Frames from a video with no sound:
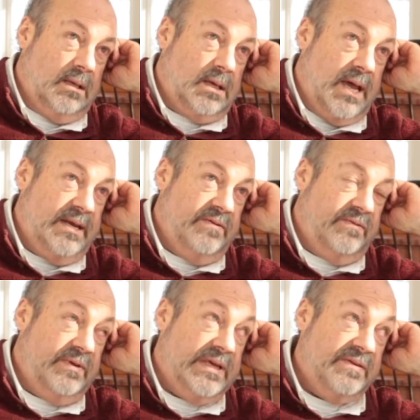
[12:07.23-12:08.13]
kind
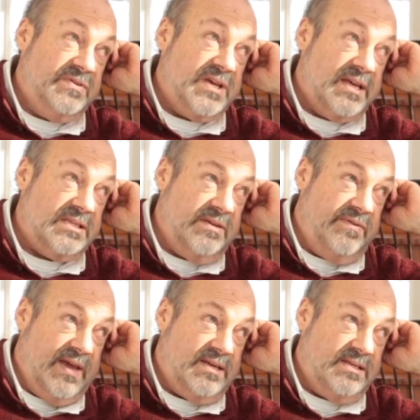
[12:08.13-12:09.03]
of gives us the
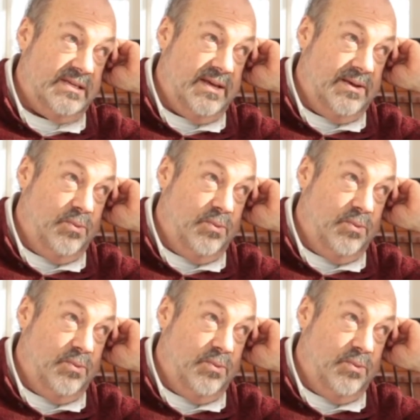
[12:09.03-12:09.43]
fantasy